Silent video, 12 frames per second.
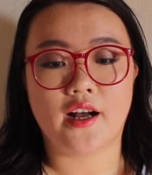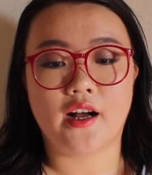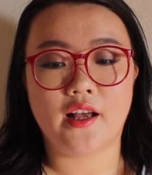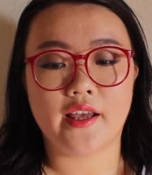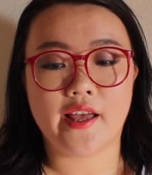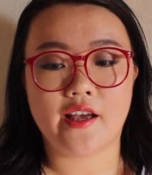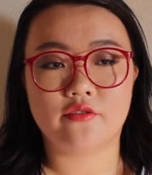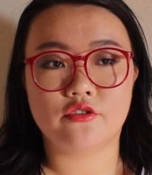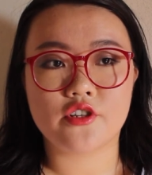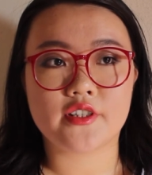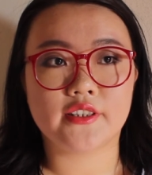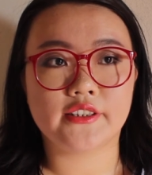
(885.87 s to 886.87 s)
I have
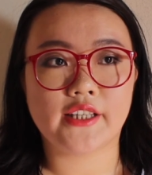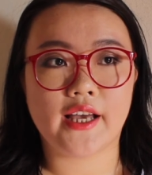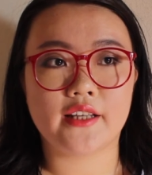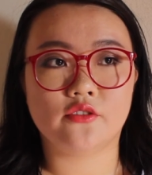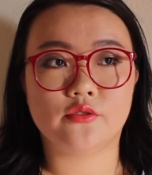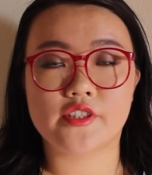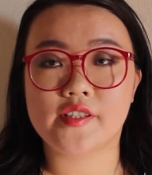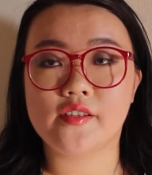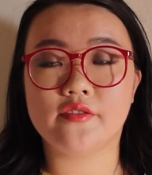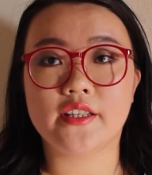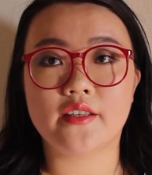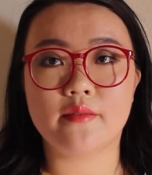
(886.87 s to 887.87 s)
recently
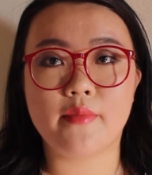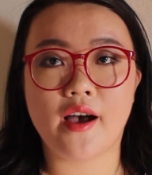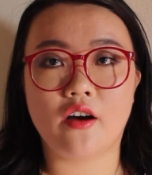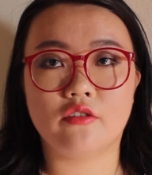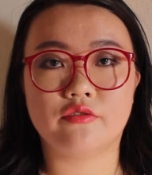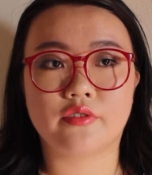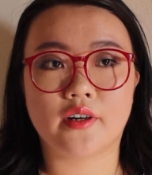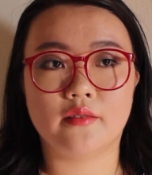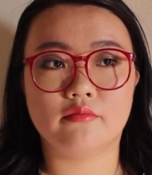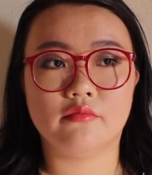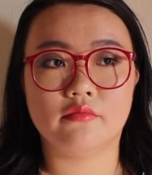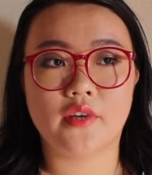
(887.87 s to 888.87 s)
received the email
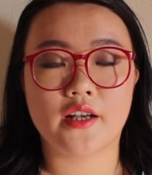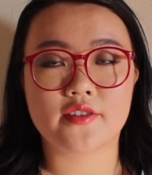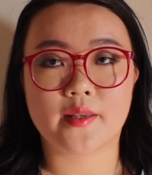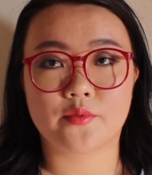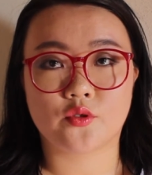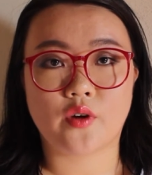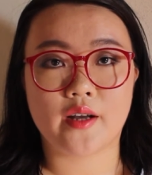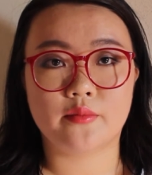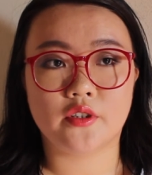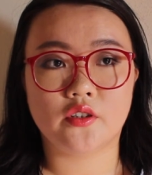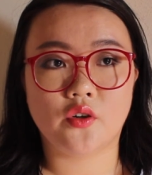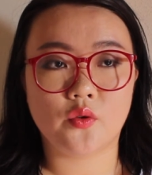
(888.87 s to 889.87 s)
from a
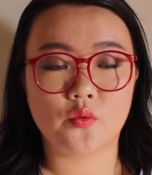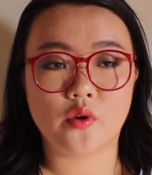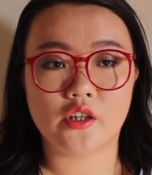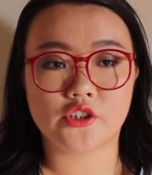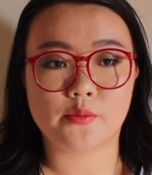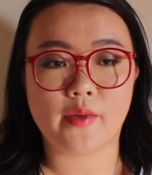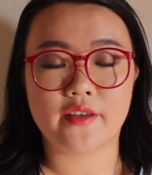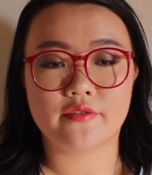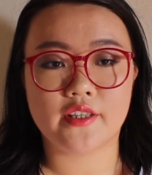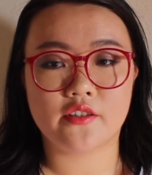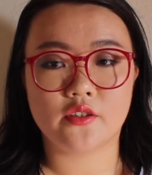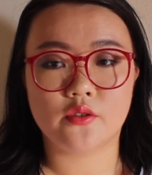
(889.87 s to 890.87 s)
subscriber who watched my
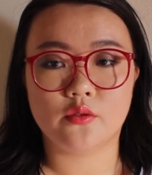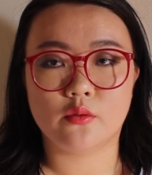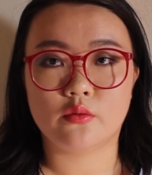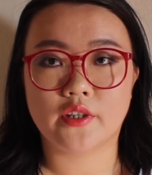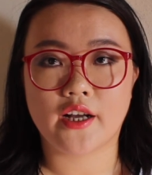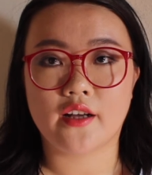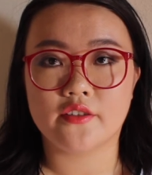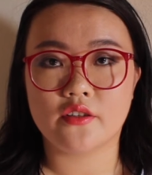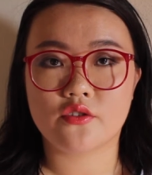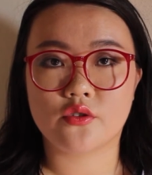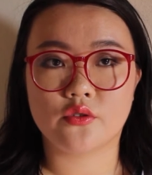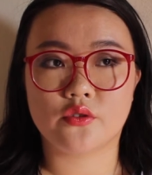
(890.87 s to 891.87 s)
video
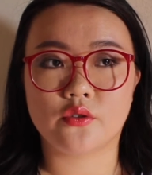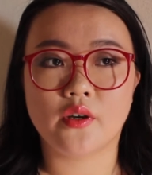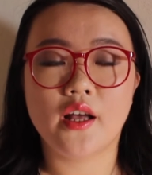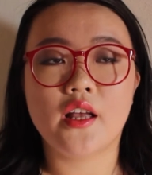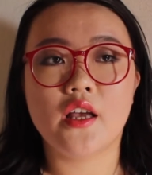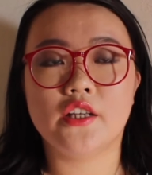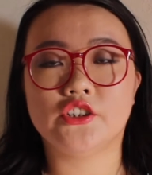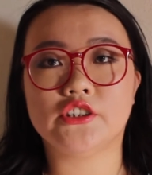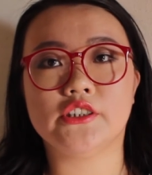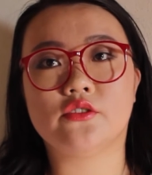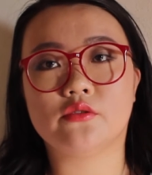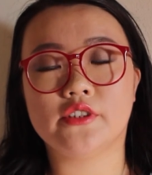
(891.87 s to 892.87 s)
regarding SUQQU.
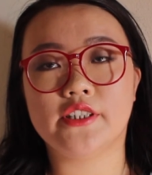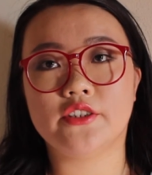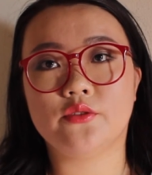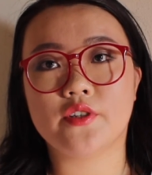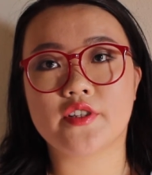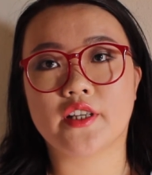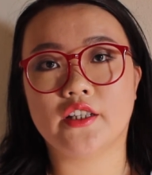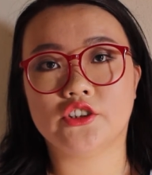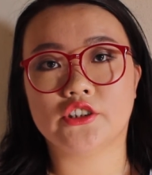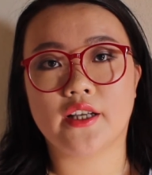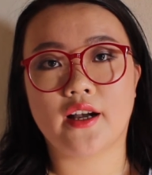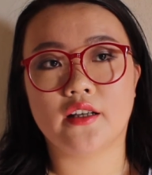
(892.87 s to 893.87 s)
She's really
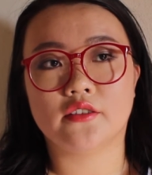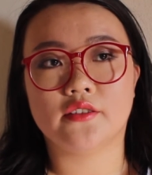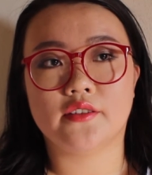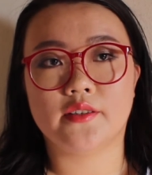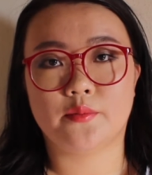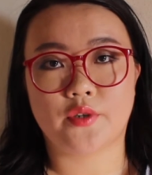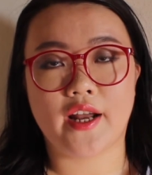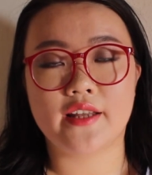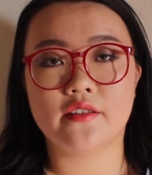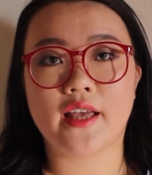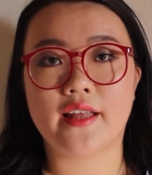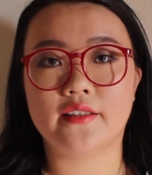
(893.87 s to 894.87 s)
researching on the
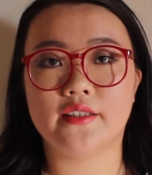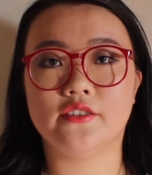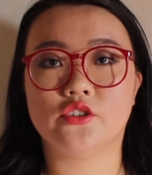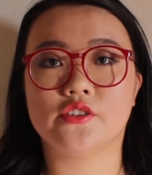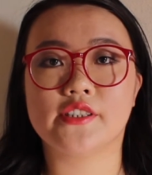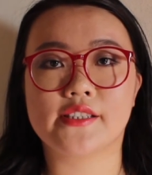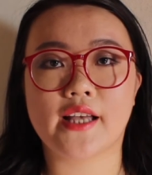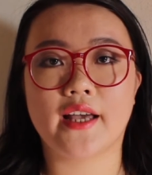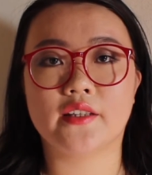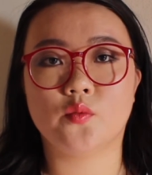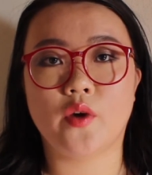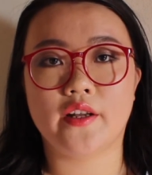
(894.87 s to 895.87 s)
brand and then to
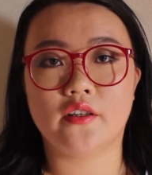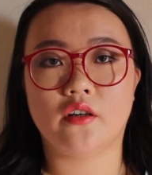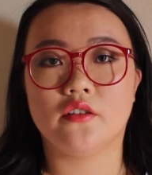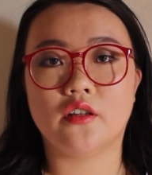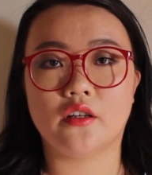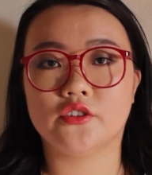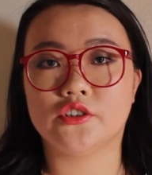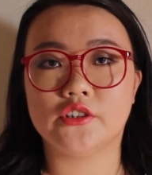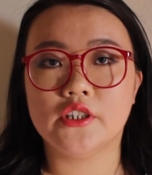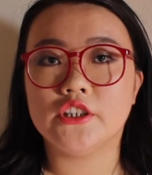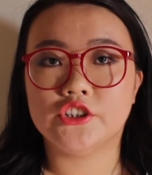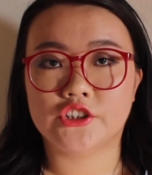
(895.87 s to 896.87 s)
decide whether or not
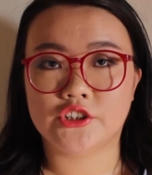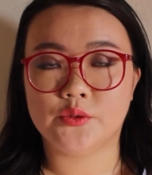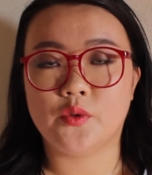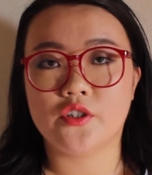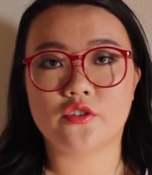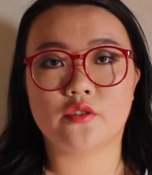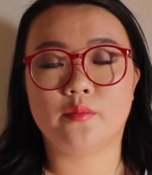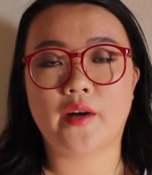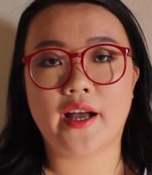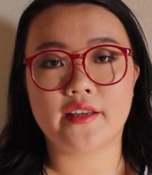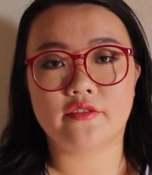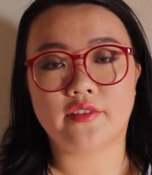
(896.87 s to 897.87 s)
she wants to
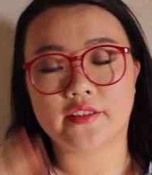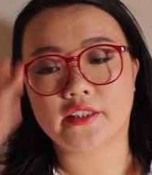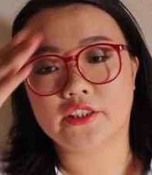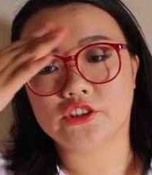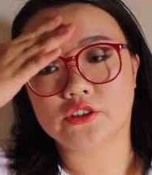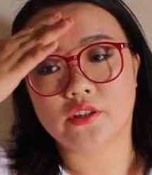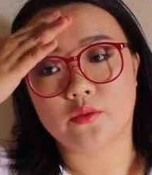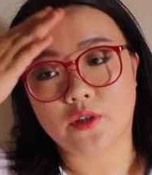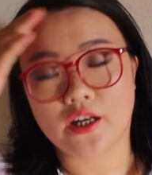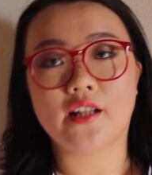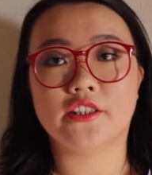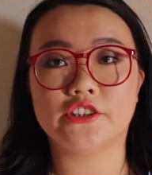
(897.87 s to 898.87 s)
buy a foundation or
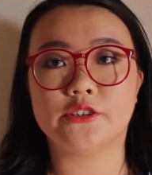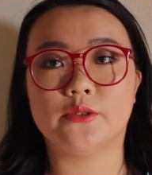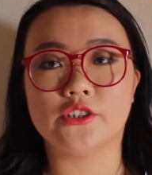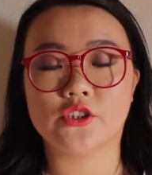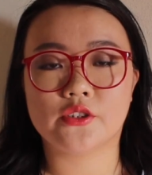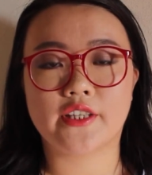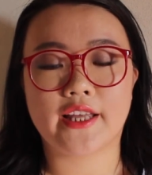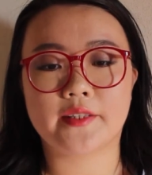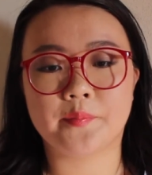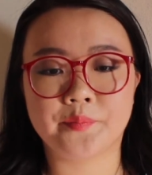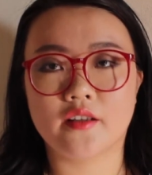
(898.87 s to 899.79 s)
what color she wants to get.